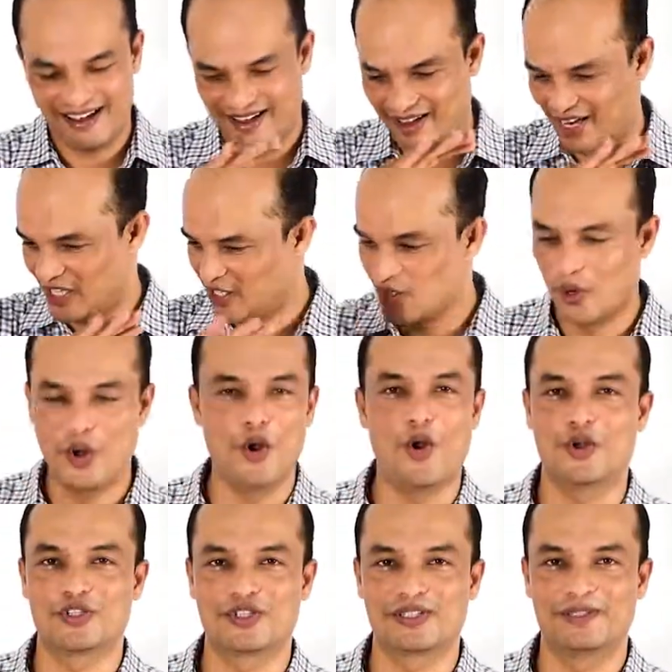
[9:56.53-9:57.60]
it's all
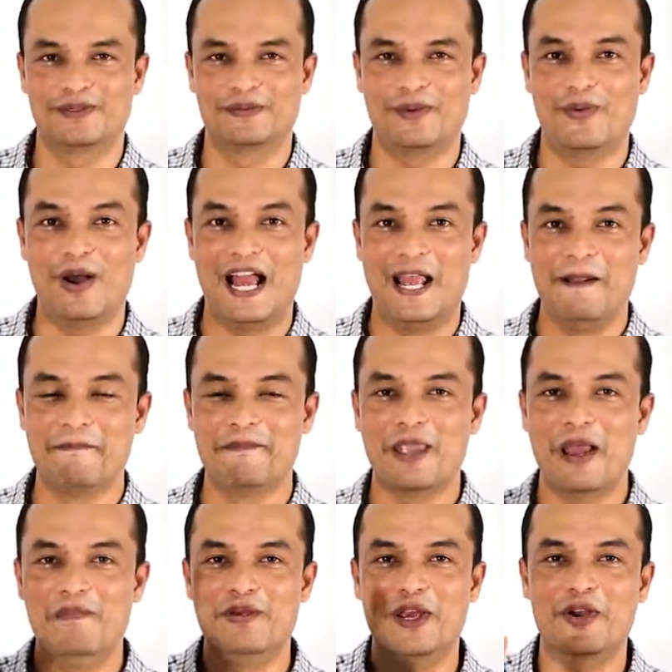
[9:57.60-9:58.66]
loss. Why?
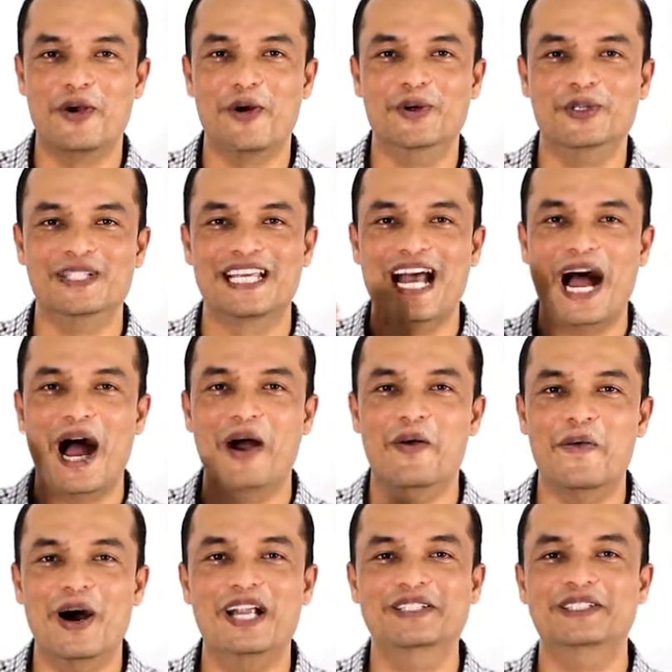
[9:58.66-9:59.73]
Because I
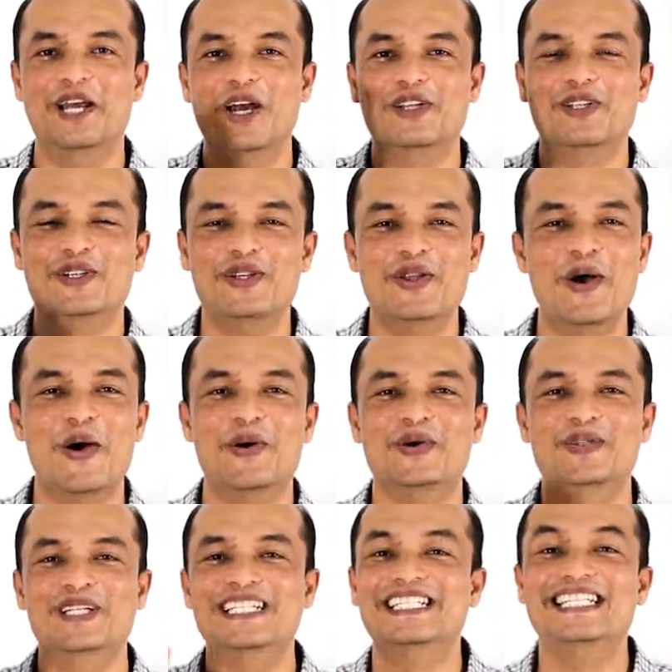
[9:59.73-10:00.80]
want to
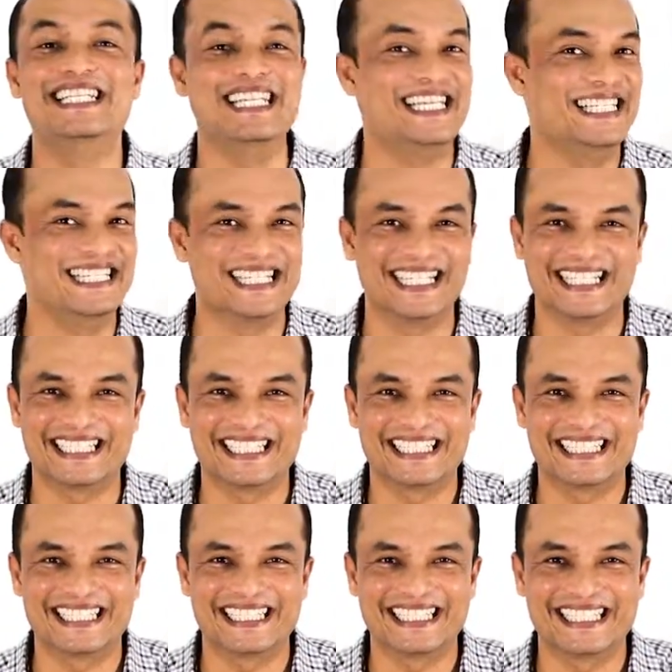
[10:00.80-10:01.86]
know
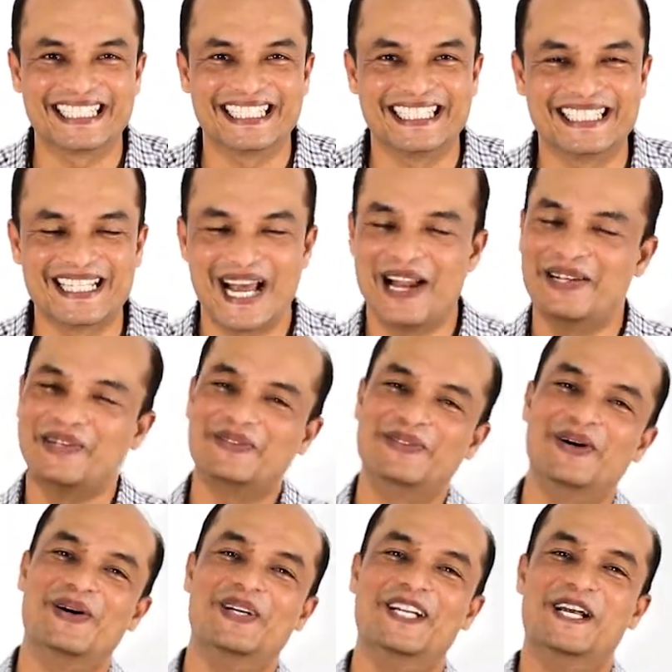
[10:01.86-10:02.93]
Jesus. Child of
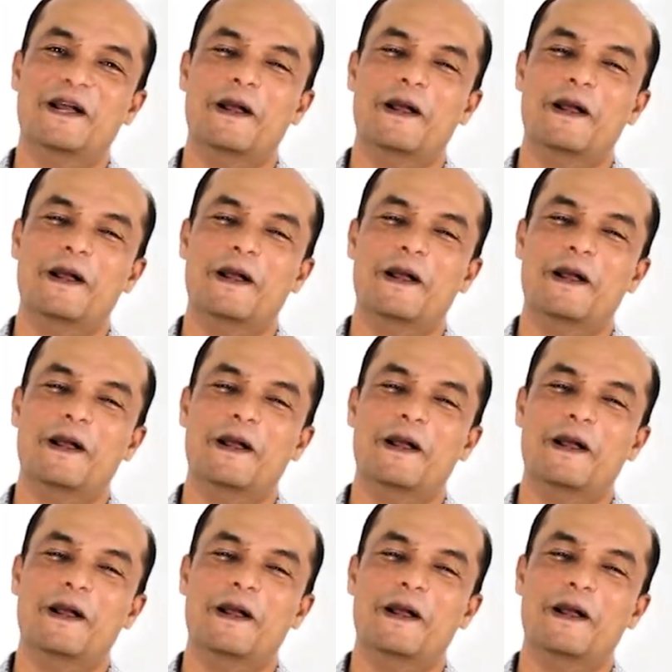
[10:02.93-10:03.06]
God,